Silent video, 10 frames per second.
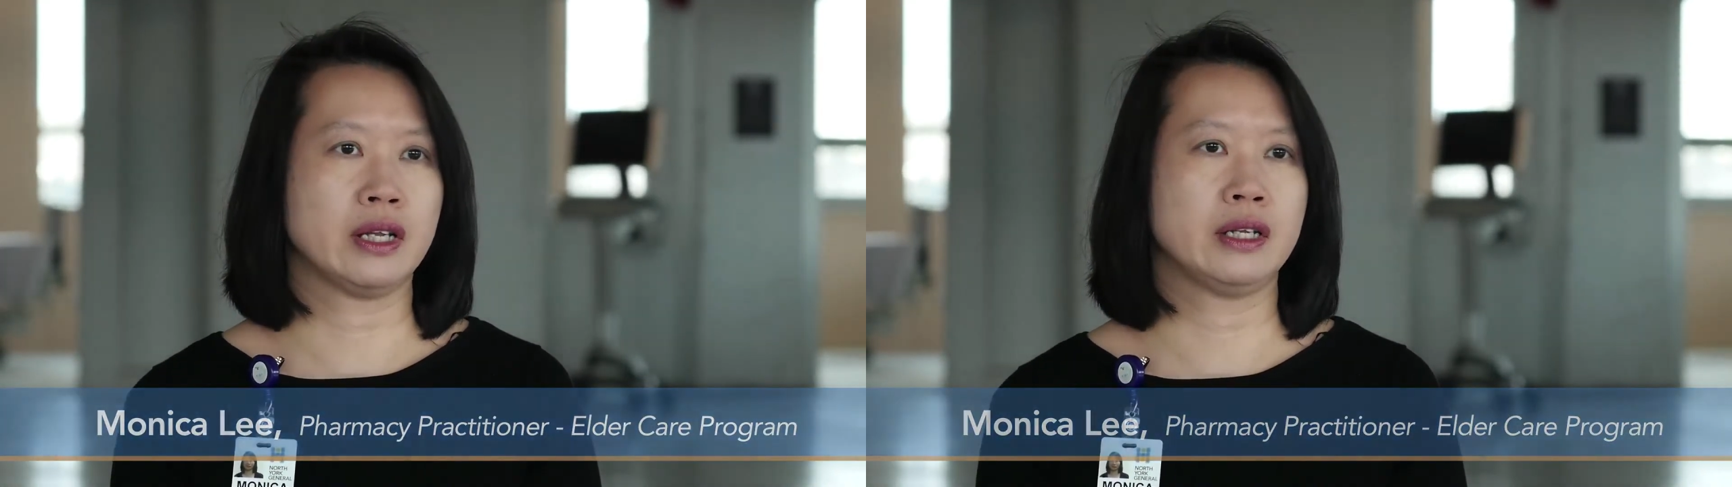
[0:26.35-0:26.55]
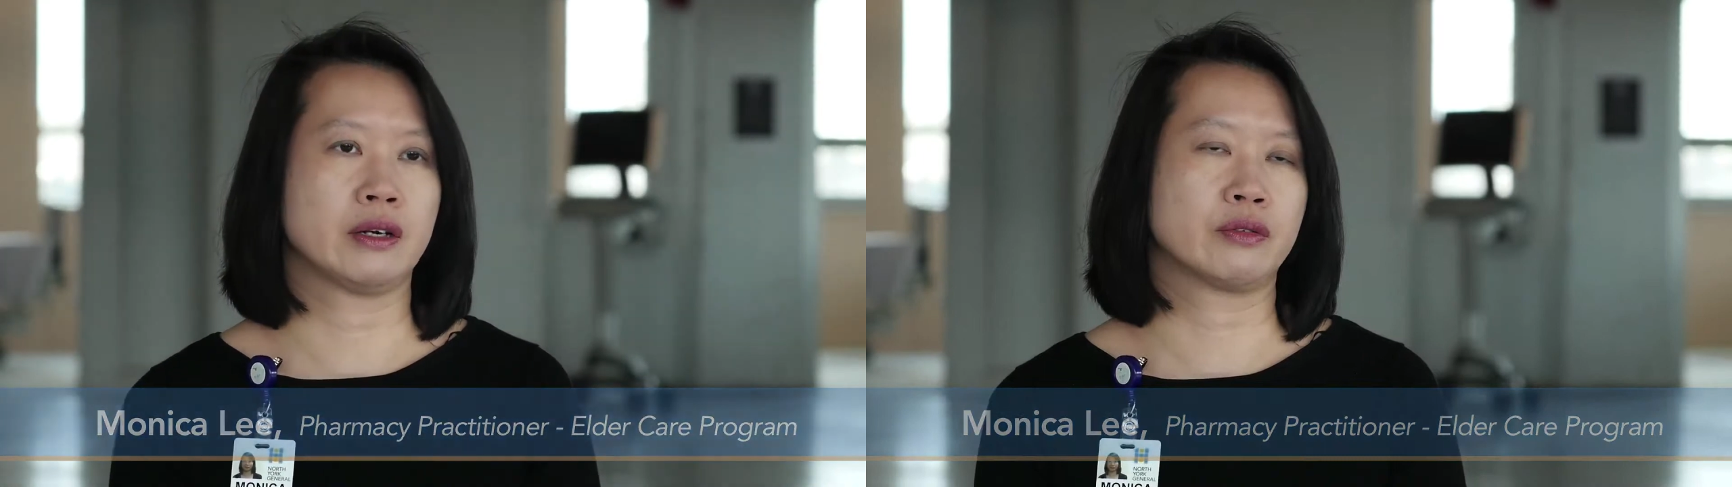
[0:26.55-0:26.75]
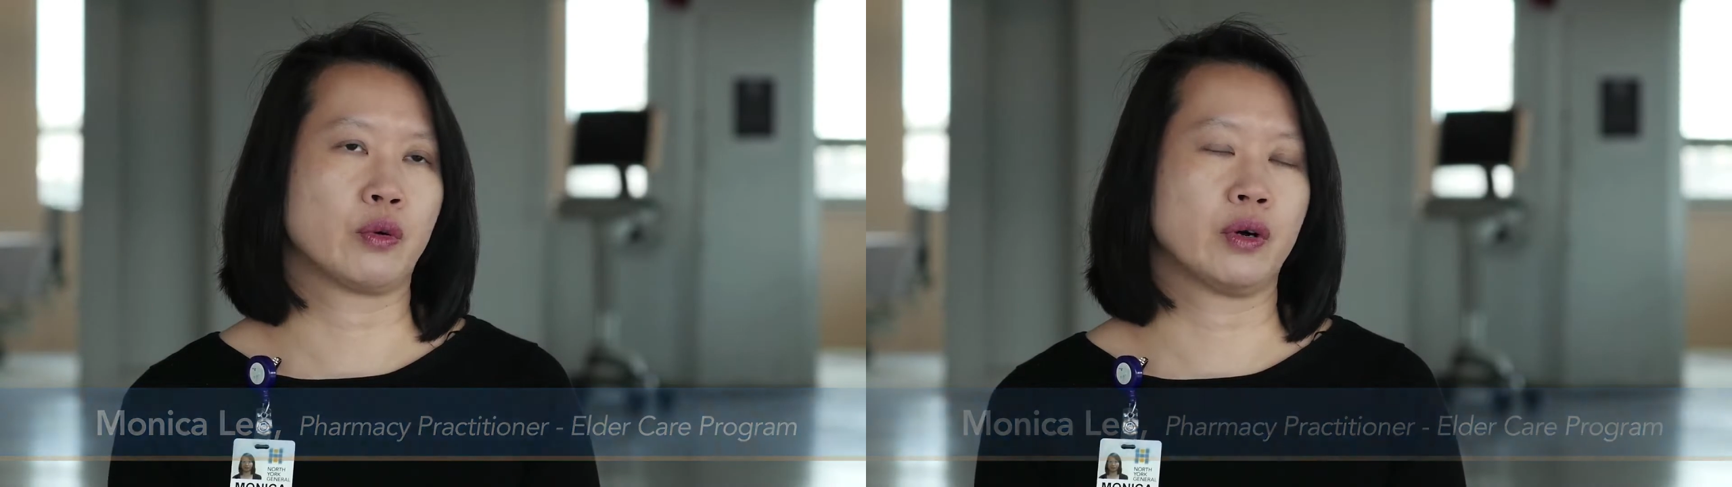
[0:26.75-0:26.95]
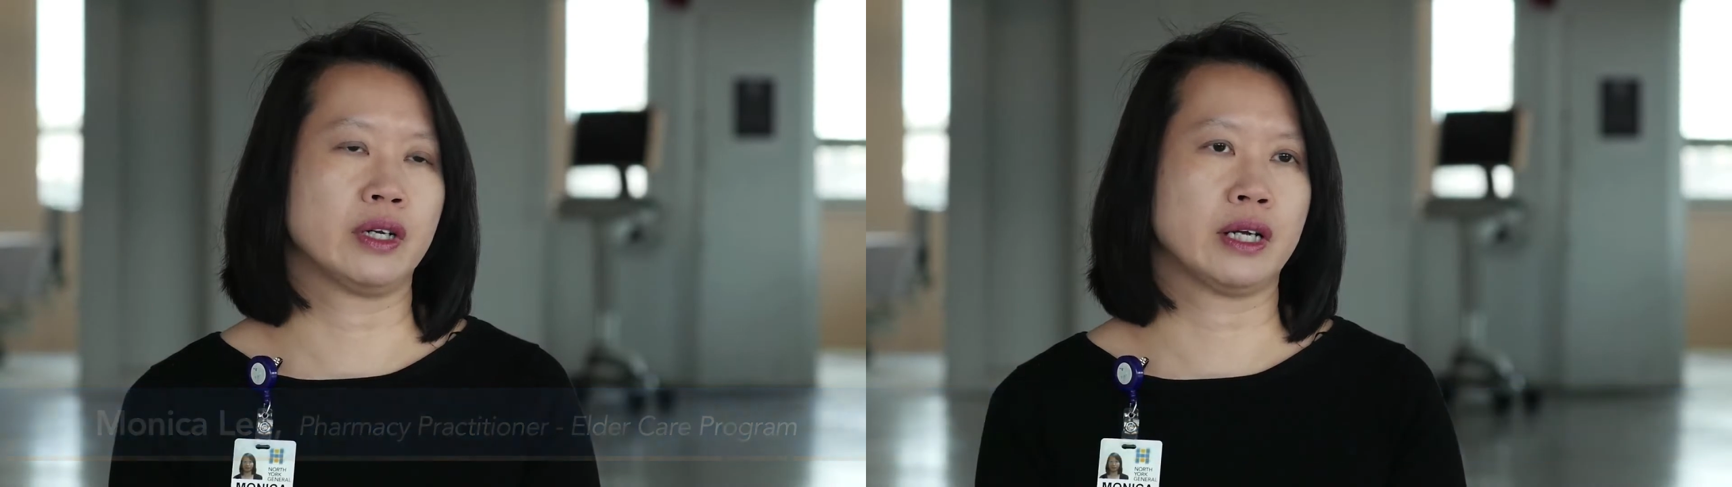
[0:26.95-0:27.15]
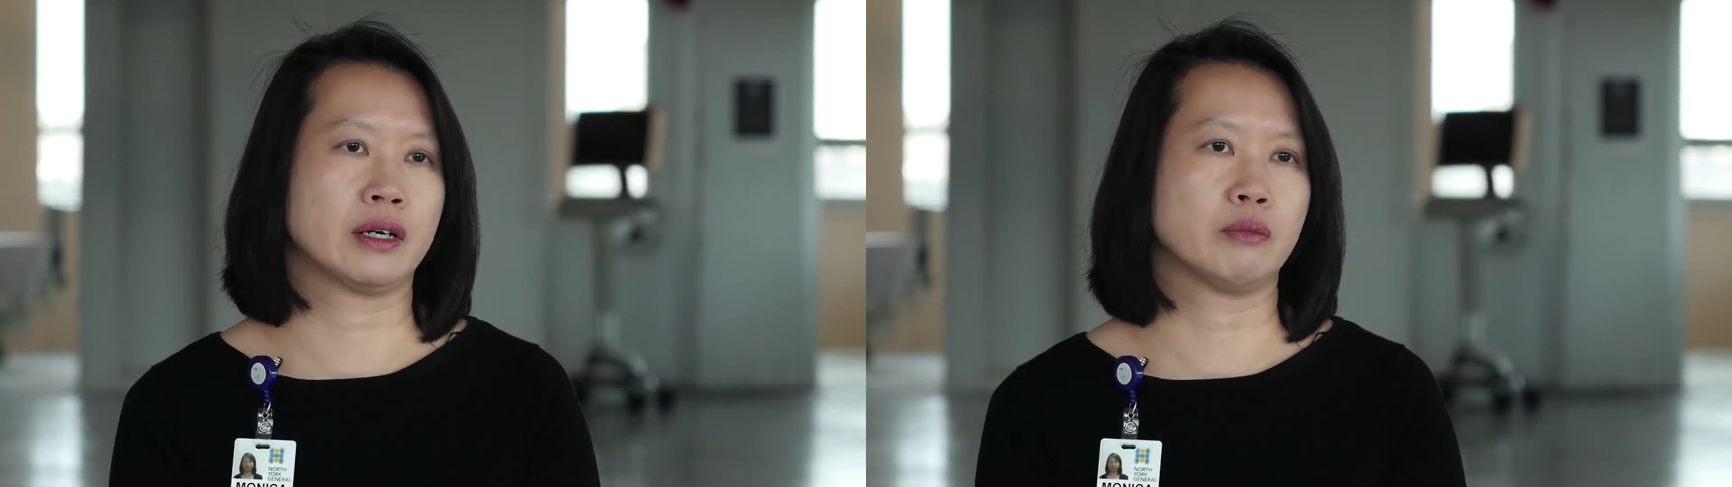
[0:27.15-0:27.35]
and therefore
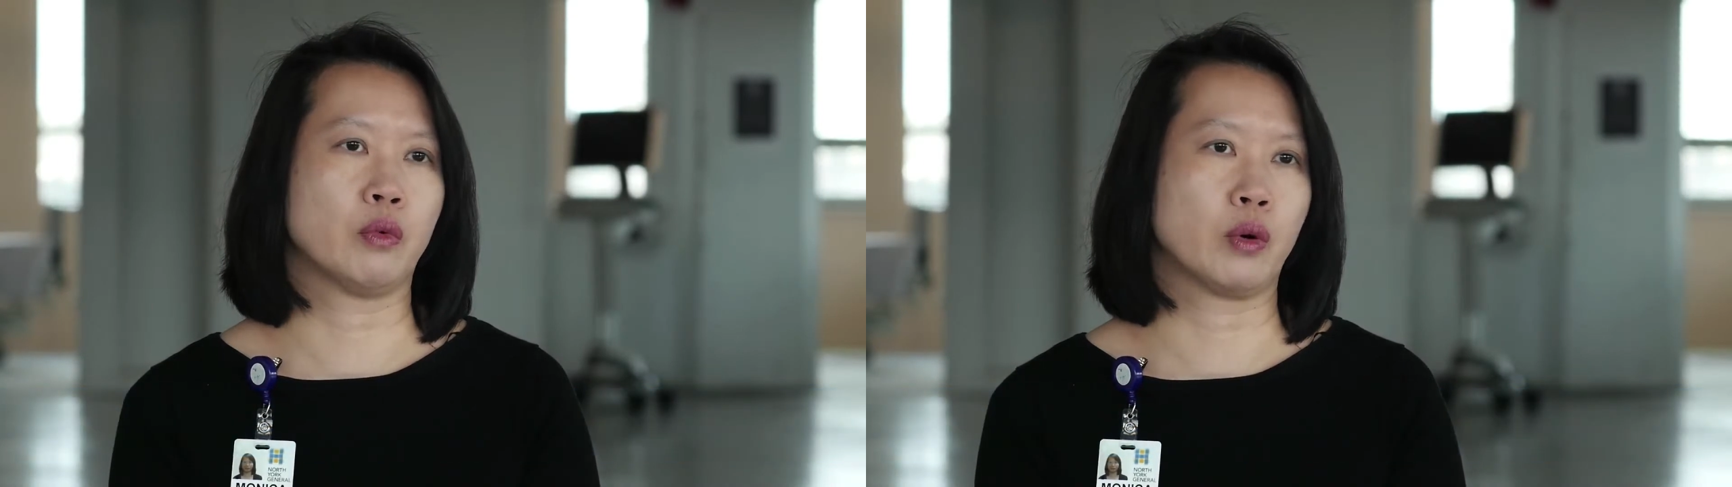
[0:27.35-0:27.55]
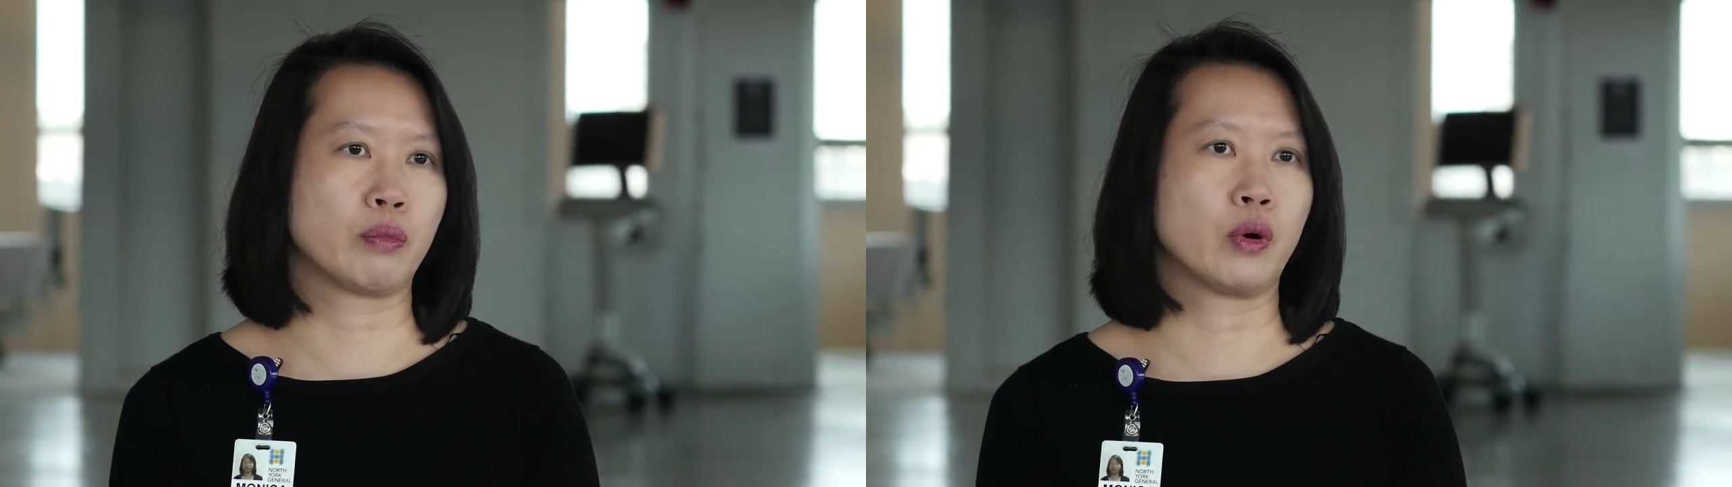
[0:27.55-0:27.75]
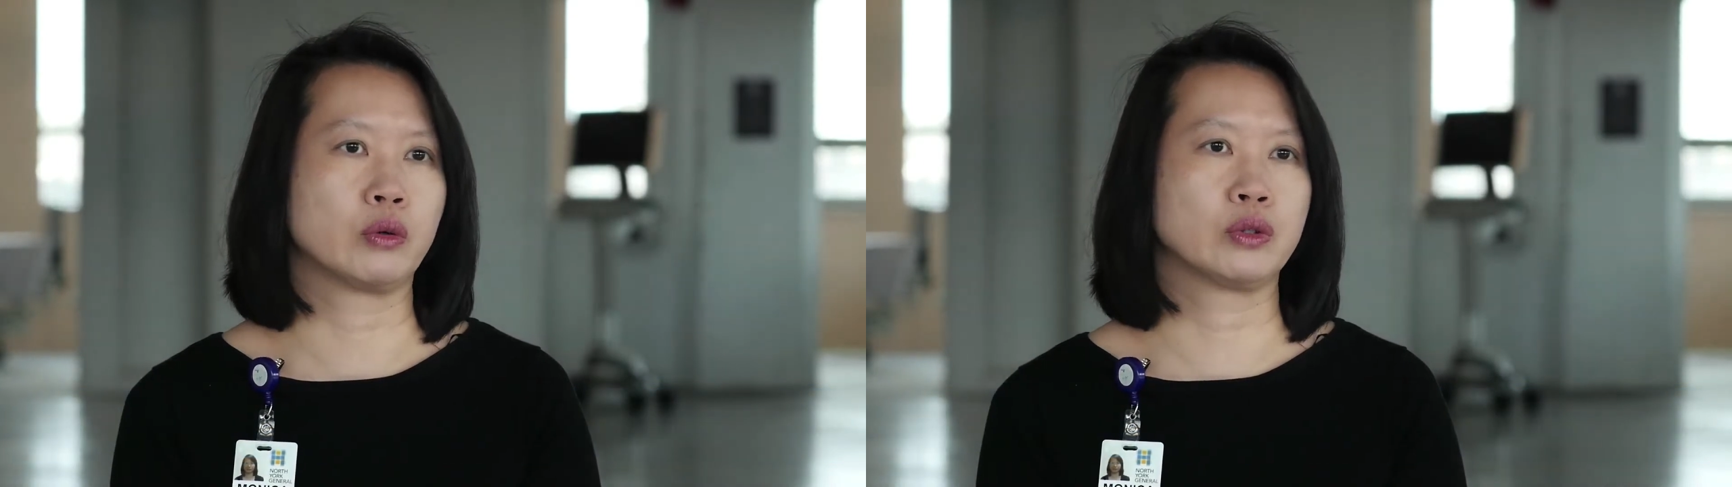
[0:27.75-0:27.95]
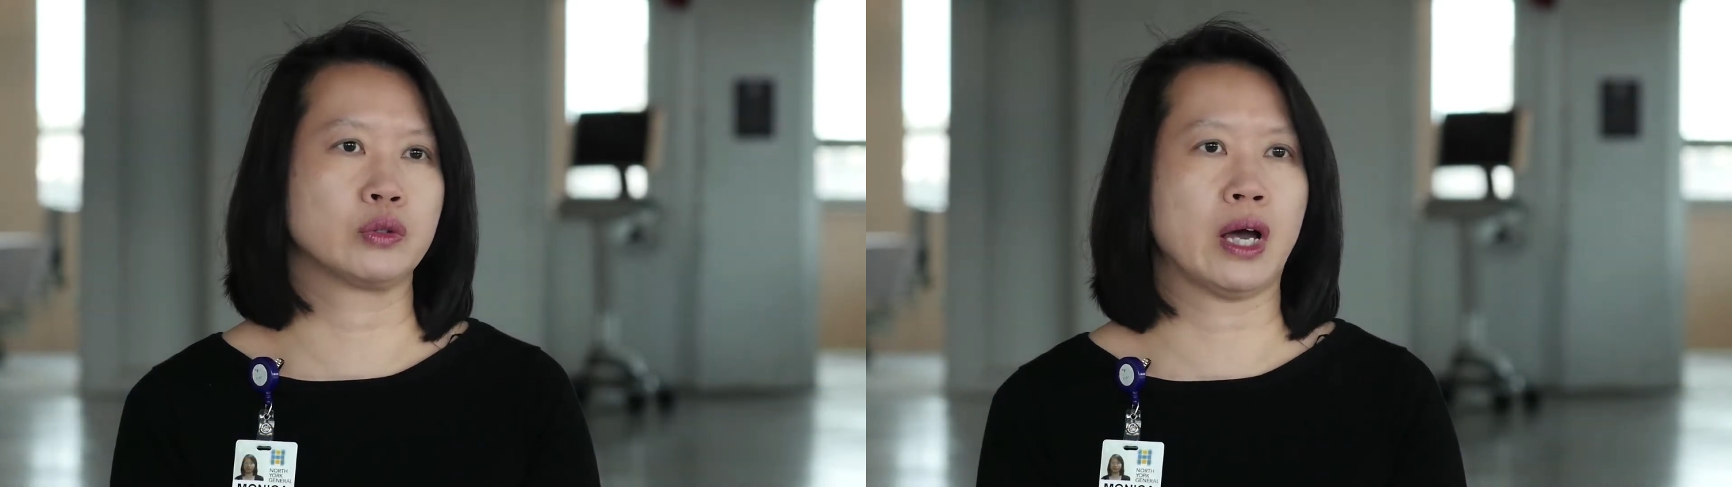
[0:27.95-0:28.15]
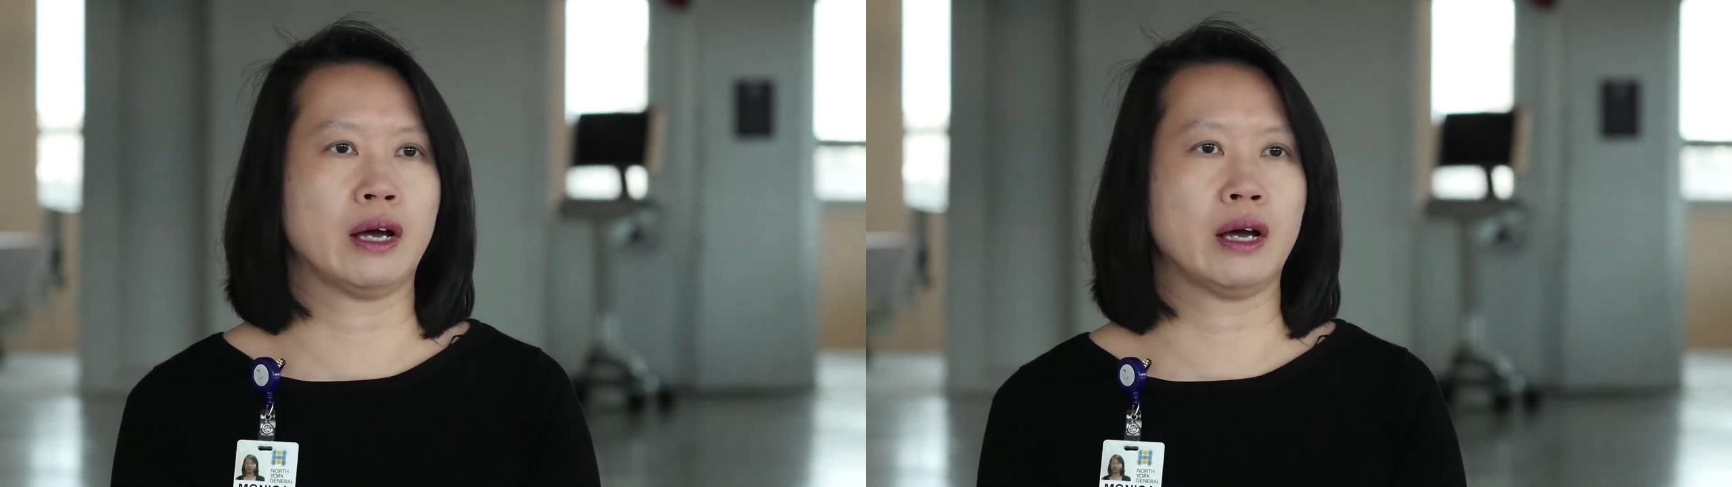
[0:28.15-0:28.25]
they are more prone to